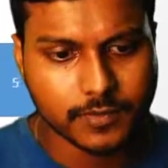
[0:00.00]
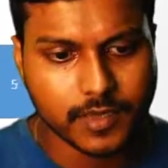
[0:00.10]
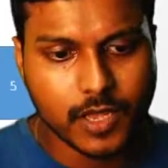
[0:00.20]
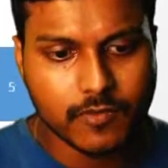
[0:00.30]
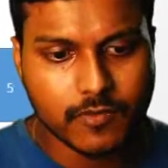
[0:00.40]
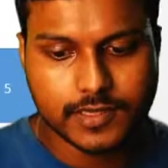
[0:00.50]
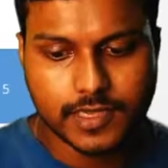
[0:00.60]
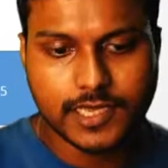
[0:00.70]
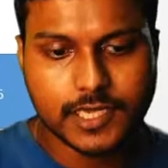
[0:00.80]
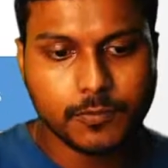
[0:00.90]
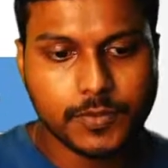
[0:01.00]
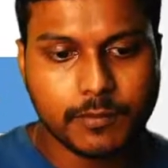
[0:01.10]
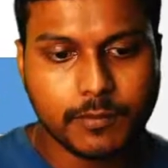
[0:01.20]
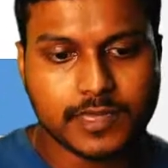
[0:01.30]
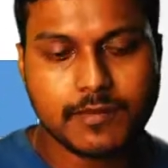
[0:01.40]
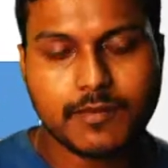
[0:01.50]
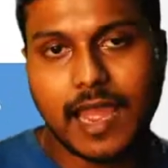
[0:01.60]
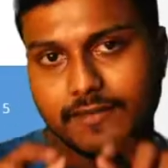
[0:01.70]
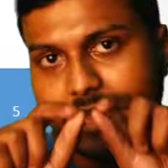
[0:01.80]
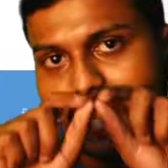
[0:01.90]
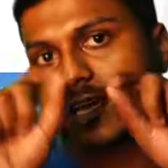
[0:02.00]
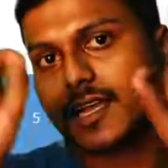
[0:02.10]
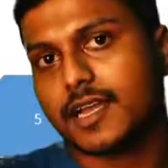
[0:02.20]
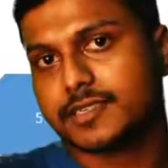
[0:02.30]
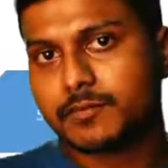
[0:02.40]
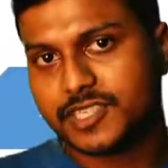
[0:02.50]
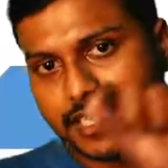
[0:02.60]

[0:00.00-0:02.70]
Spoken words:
For Delhi, UP and Punjab, I have taken a custom shape.